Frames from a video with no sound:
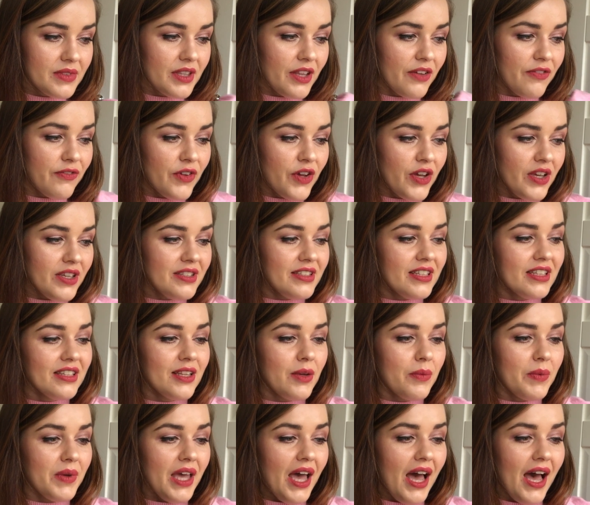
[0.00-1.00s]
the first thing
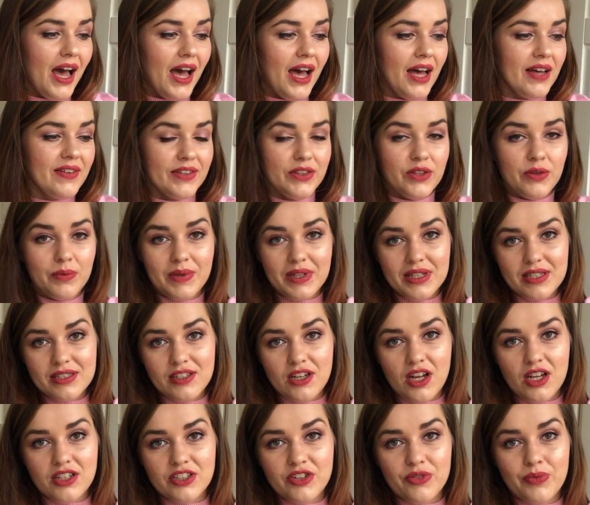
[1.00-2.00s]
that we have, I thought we'll
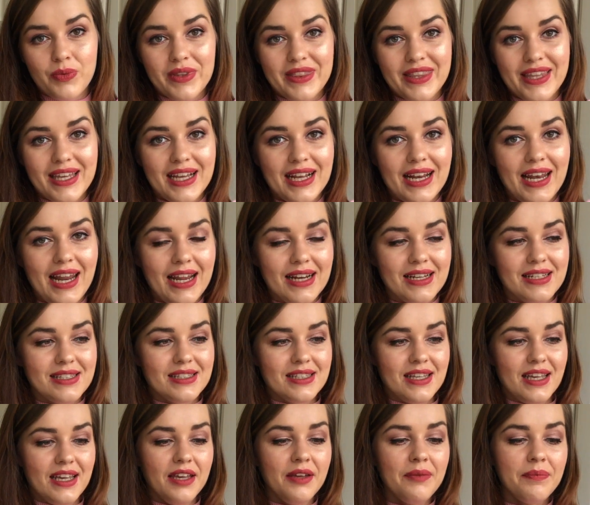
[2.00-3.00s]
start off with their
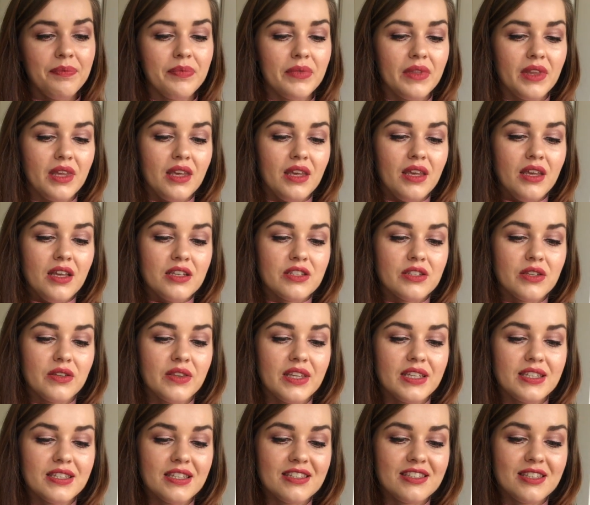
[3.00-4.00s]
cleanser. So
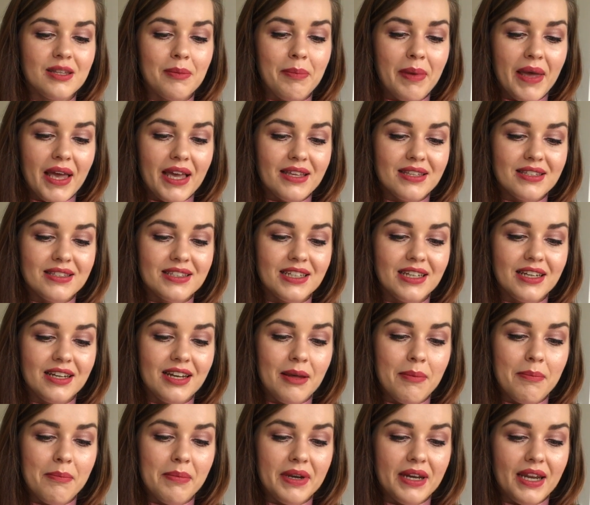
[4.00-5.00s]
this is the Bestie
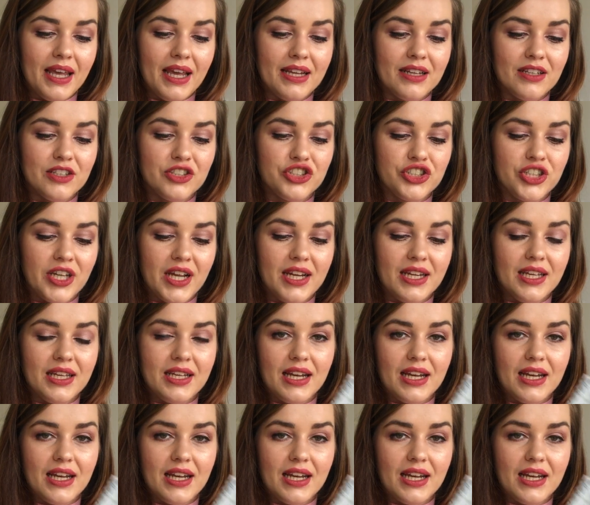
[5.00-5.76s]
No. 9 Jelly